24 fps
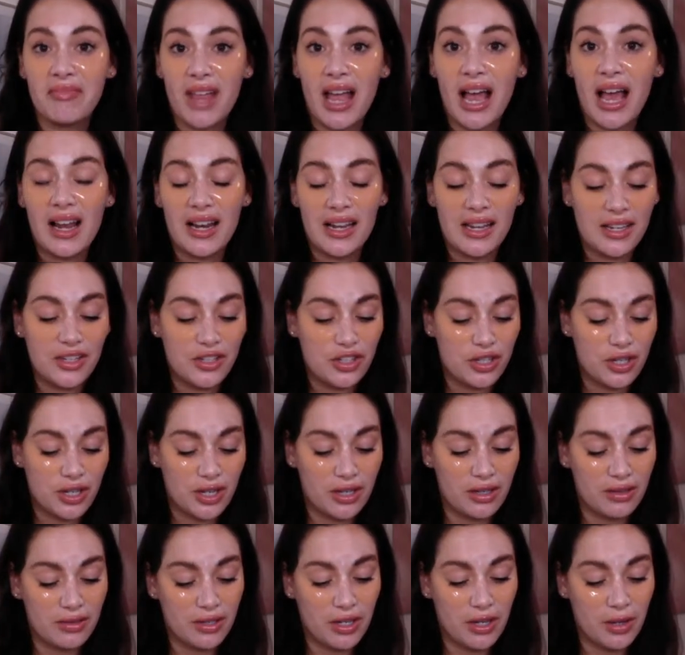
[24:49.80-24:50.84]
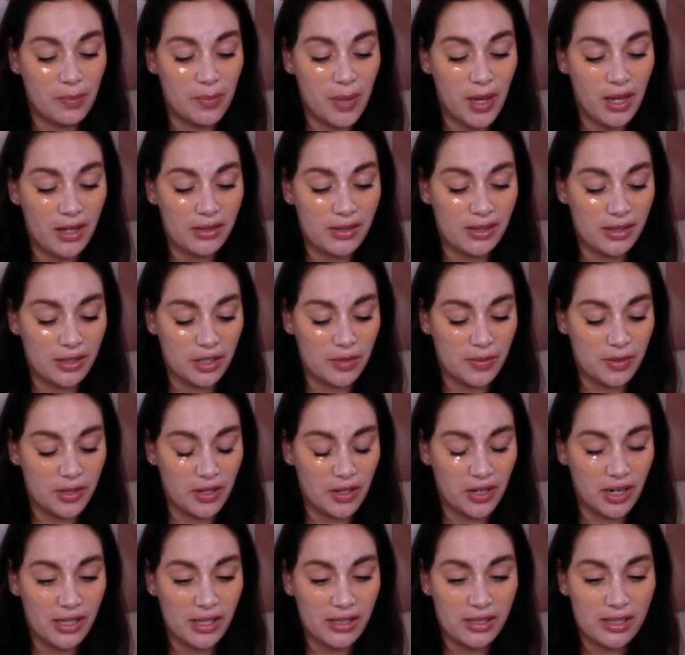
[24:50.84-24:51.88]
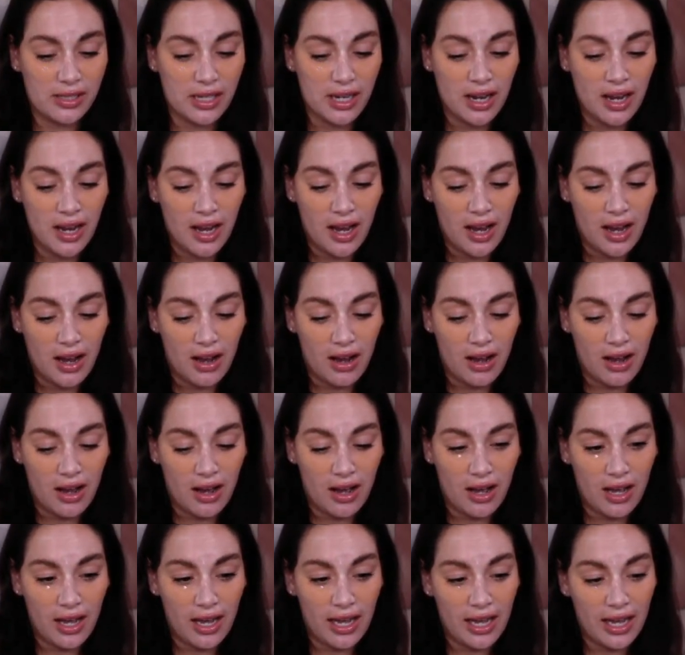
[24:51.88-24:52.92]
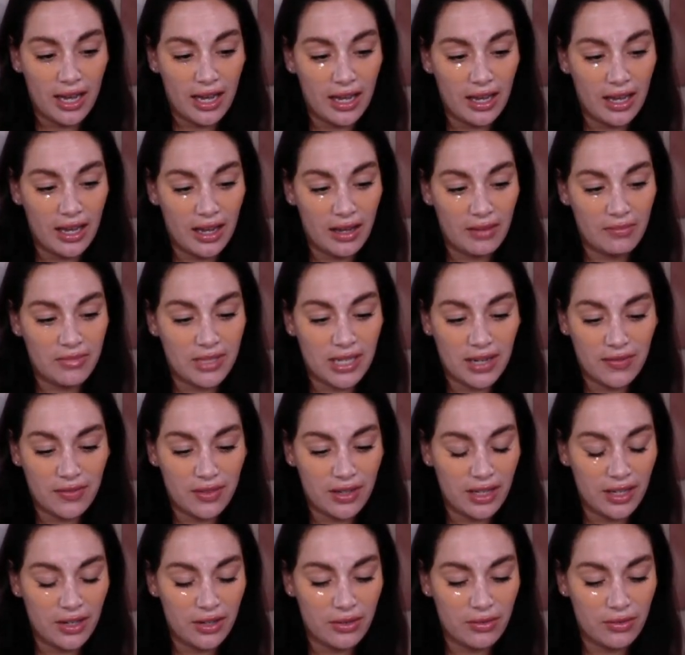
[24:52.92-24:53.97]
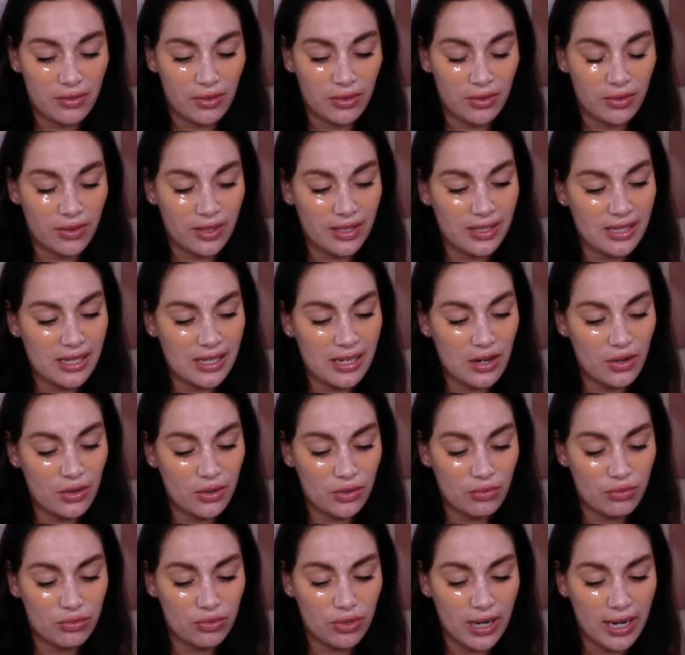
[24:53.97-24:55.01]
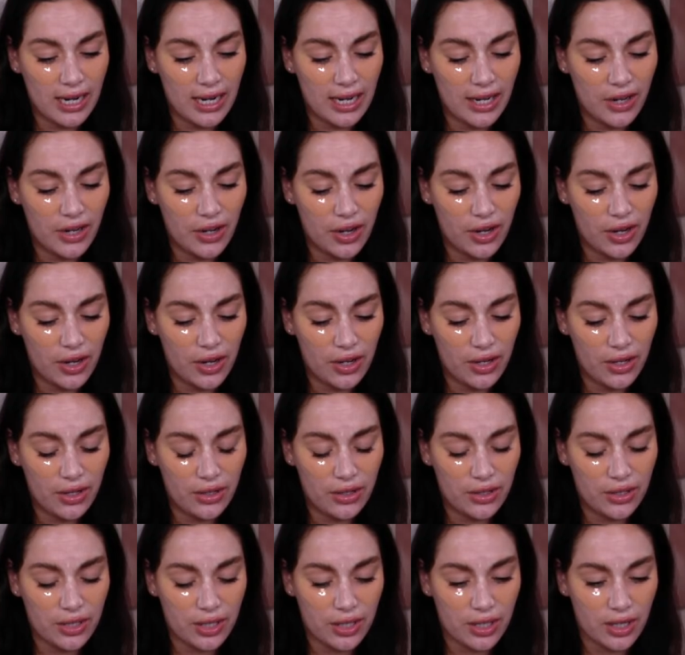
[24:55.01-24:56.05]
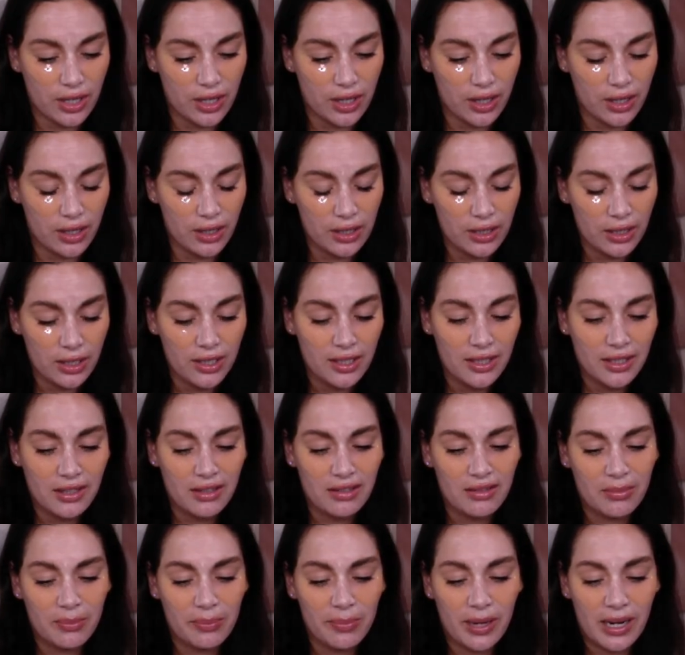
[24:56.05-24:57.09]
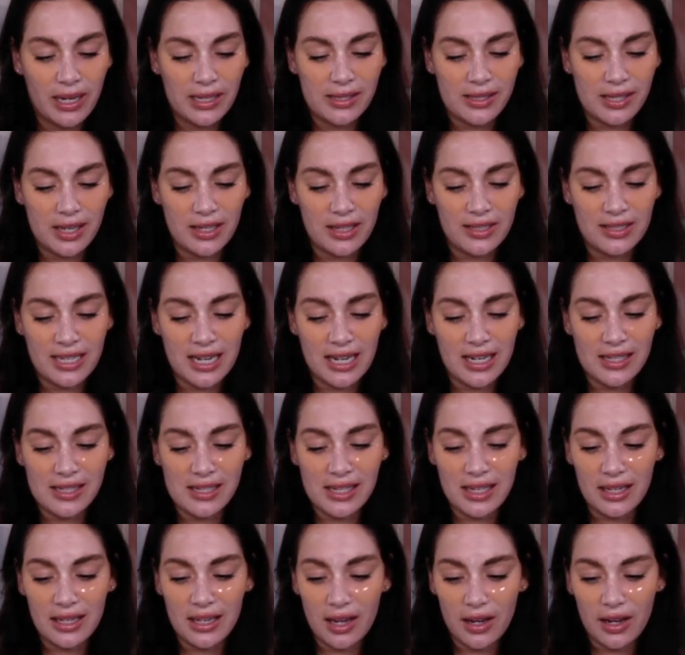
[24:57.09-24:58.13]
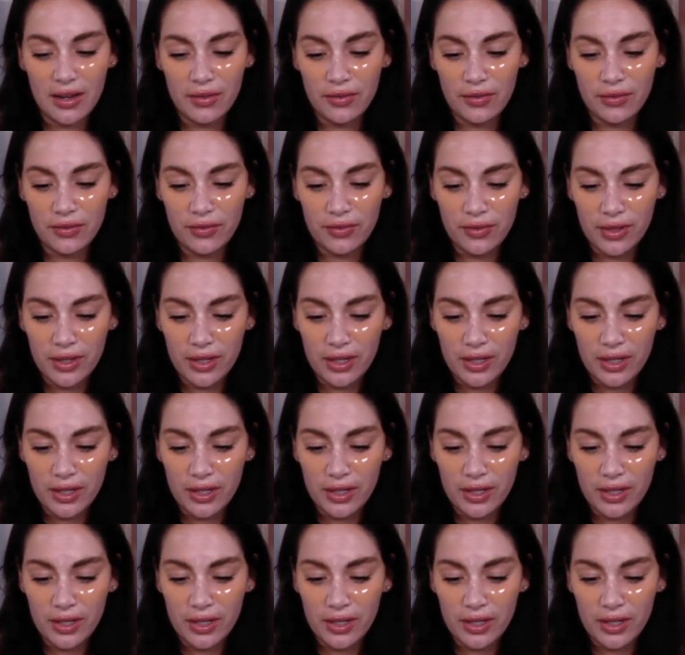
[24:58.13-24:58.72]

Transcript: Ali is your person, to be honest. I am definitely going to... Oh, this looks really good. Bless her. Daisy, love